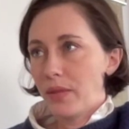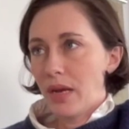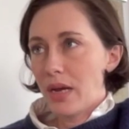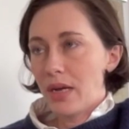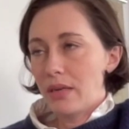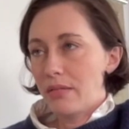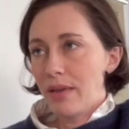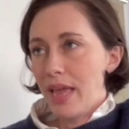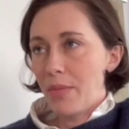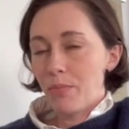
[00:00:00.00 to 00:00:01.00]
uh,
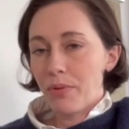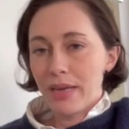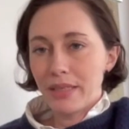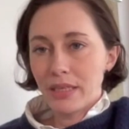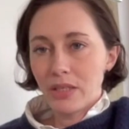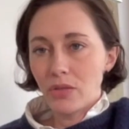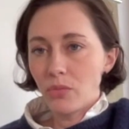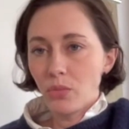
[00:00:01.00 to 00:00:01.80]
name presence